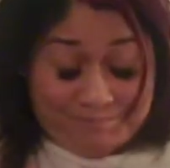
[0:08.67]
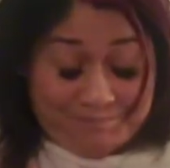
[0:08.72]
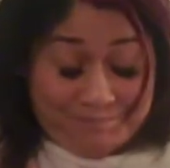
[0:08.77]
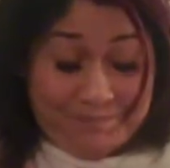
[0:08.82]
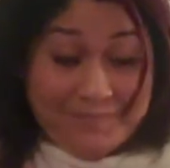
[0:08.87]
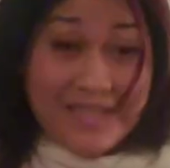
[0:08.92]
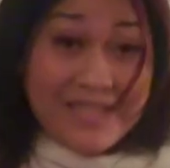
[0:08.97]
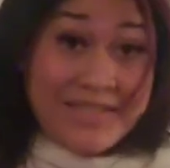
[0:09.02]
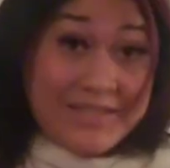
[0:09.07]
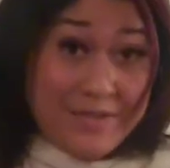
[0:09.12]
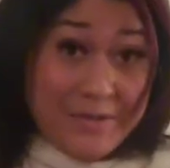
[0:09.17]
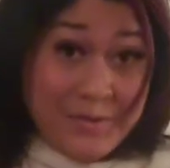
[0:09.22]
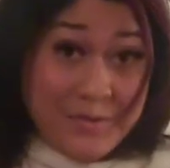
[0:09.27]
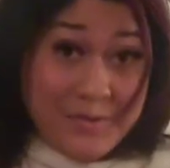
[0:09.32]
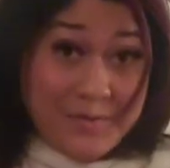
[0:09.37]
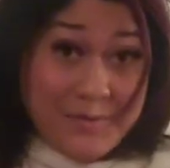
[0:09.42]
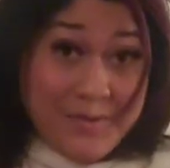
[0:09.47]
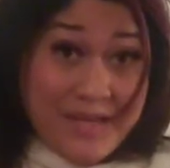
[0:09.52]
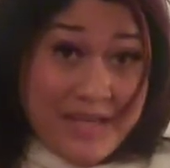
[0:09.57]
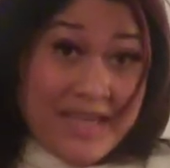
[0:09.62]

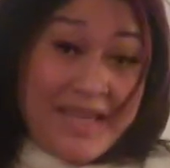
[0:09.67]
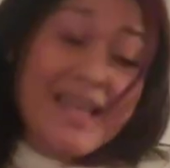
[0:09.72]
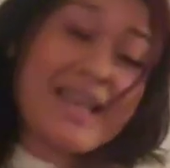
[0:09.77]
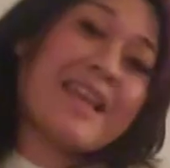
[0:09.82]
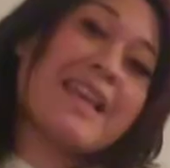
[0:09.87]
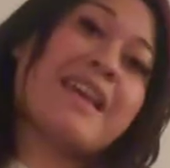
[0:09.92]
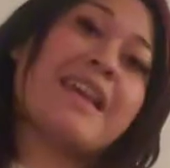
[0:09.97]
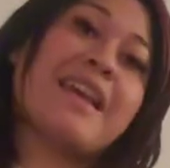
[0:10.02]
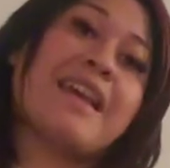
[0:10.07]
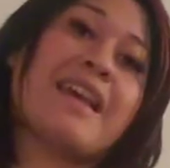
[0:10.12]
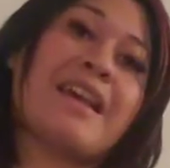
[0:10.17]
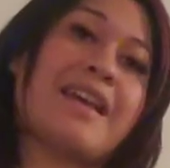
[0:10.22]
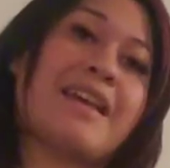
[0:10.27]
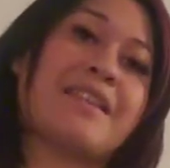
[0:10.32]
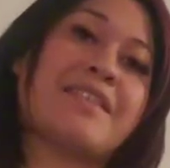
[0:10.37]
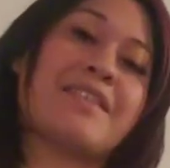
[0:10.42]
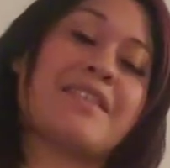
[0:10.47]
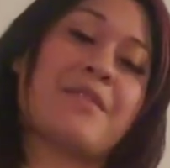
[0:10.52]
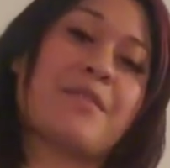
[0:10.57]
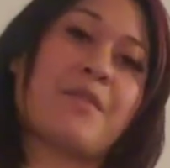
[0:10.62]
Excuse me,
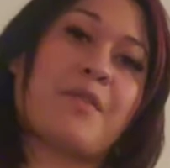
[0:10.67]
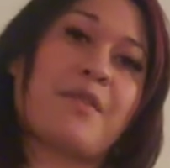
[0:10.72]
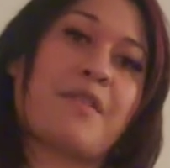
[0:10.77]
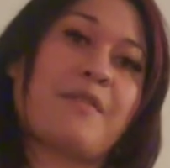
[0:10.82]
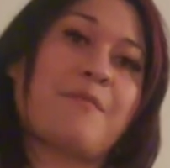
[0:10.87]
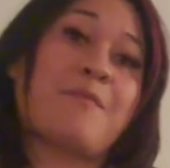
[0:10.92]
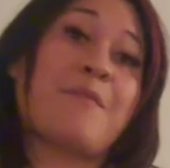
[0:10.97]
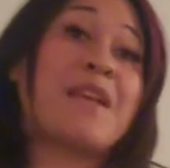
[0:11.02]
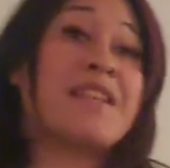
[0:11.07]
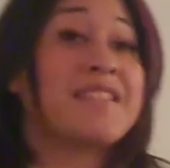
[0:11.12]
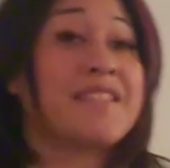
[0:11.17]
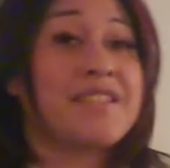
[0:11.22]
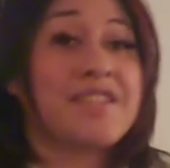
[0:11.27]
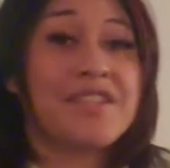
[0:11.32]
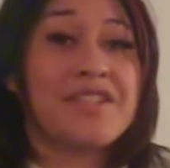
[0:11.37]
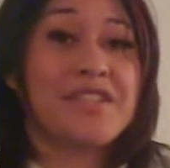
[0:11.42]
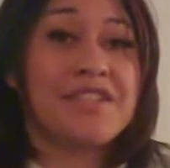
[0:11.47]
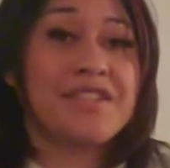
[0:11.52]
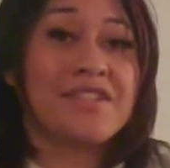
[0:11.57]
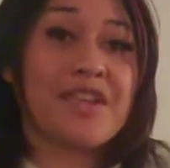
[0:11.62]
general
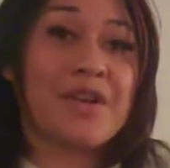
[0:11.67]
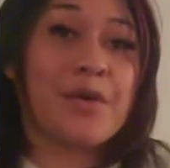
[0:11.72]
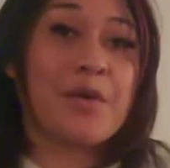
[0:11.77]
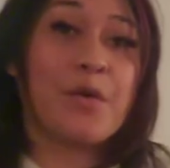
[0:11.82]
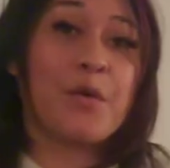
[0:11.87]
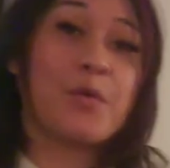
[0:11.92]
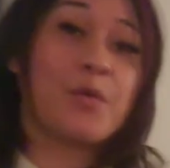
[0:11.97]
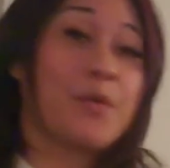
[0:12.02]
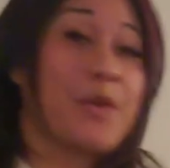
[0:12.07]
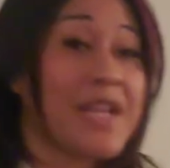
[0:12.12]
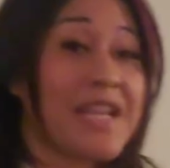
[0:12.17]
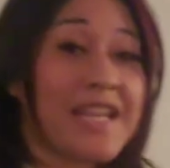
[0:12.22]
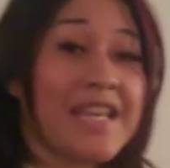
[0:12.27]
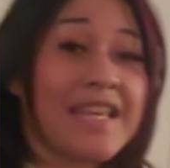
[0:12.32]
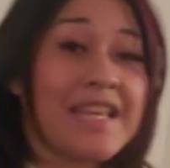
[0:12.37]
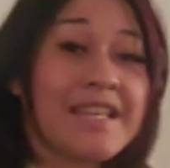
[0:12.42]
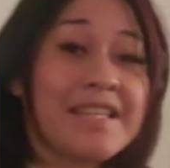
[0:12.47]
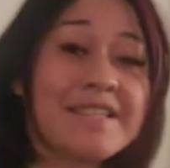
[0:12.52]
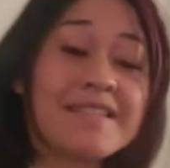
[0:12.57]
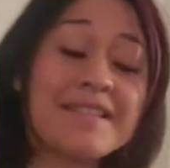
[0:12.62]
messages, general
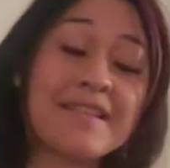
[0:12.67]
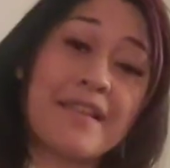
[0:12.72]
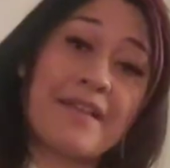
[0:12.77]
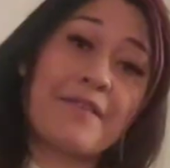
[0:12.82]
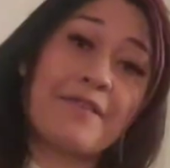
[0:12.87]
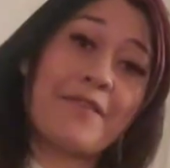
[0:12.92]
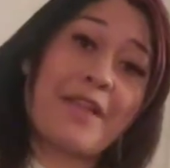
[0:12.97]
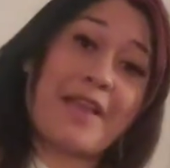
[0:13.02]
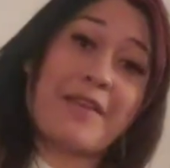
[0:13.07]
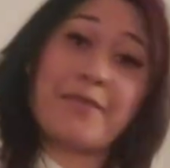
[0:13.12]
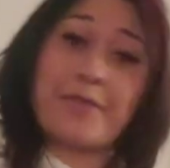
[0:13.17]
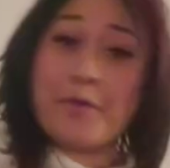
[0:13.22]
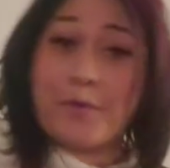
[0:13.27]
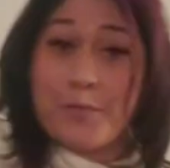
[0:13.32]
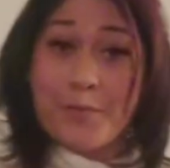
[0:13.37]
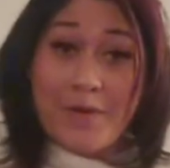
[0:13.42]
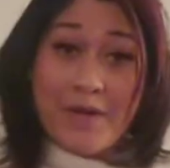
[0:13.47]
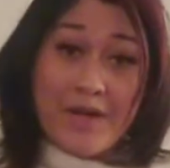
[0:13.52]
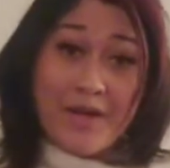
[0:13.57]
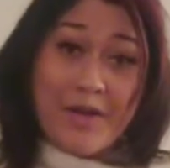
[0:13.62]
readings, love, life,
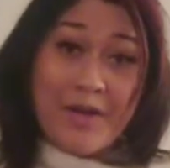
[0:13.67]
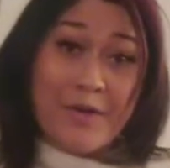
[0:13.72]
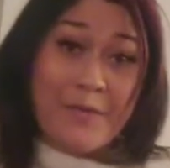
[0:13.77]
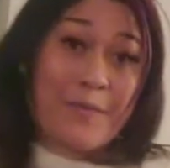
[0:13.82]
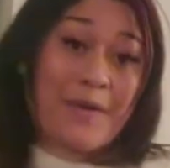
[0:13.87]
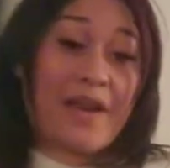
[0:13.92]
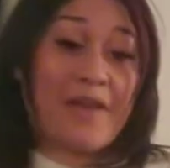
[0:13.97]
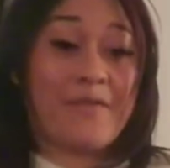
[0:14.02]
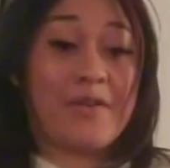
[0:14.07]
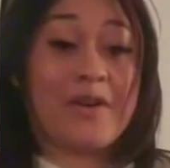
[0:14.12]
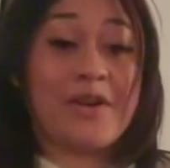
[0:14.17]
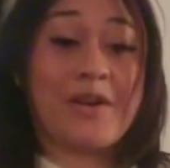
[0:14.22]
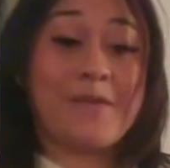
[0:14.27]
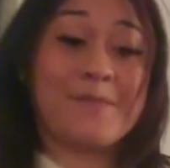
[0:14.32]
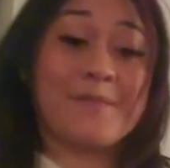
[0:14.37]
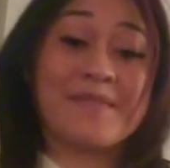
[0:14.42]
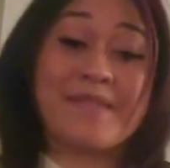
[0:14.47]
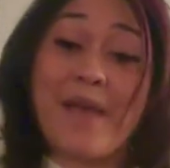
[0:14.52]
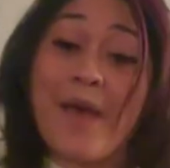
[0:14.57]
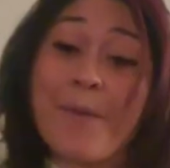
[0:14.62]
career, whatever
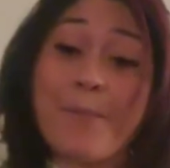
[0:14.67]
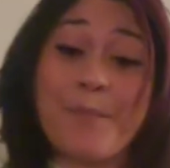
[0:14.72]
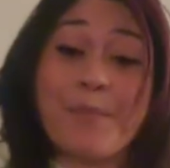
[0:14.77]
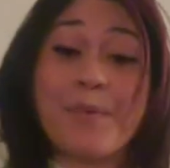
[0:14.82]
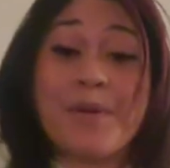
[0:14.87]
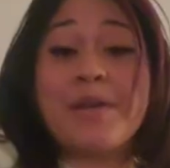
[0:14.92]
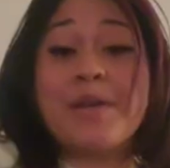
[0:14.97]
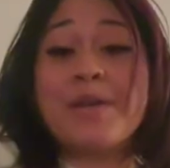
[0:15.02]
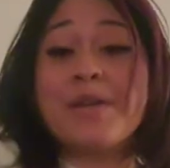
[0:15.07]
comes up.